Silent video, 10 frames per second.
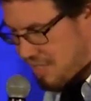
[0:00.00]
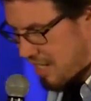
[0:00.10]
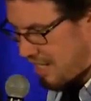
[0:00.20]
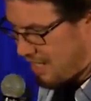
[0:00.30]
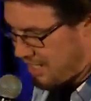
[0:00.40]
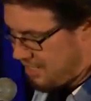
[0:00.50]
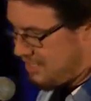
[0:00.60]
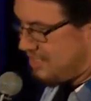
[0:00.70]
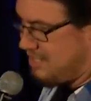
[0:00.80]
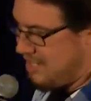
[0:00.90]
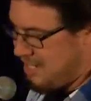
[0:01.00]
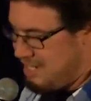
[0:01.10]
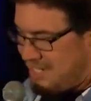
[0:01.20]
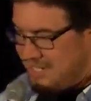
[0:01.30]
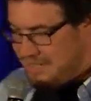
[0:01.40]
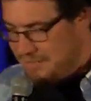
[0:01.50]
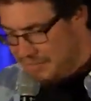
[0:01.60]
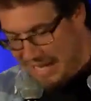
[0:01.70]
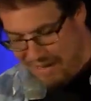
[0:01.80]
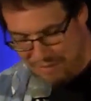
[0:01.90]
Uh,
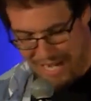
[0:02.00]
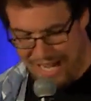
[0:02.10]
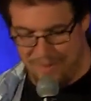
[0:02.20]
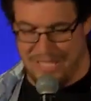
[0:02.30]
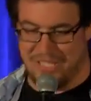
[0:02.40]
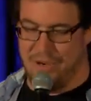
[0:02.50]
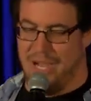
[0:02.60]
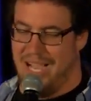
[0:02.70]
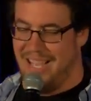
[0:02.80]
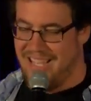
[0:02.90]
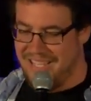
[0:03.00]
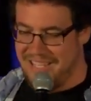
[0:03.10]
I forget. Anyway, so. Uh,